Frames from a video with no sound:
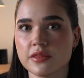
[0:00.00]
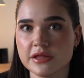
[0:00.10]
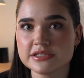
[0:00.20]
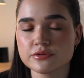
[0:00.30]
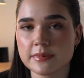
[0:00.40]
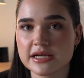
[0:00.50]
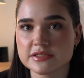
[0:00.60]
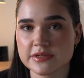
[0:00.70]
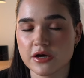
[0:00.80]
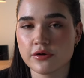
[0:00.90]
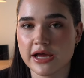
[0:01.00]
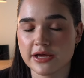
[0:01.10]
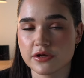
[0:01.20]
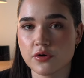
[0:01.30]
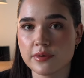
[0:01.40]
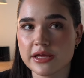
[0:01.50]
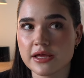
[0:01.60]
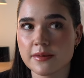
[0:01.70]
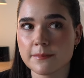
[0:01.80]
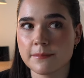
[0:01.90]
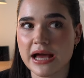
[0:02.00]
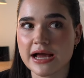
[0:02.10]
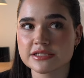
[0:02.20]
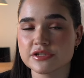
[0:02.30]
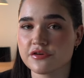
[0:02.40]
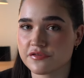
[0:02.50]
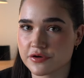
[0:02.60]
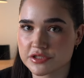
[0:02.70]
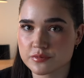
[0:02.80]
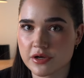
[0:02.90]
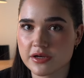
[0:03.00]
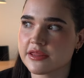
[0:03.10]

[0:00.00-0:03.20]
This reminds me, okay, going back to the first one,